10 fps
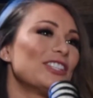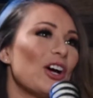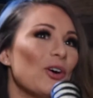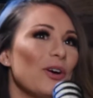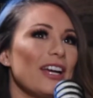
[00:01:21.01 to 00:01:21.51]

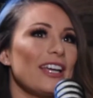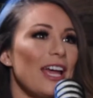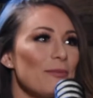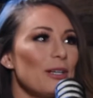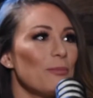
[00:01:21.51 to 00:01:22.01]
So it
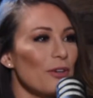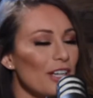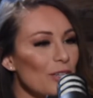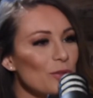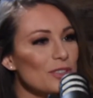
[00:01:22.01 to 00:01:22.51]
came at a
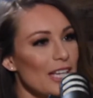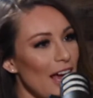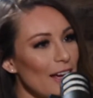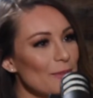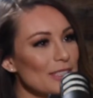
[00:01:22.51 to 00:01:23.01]
pretty cool
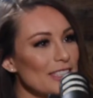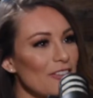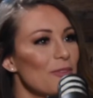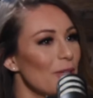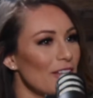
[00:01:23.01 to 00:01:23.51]
time. It's given me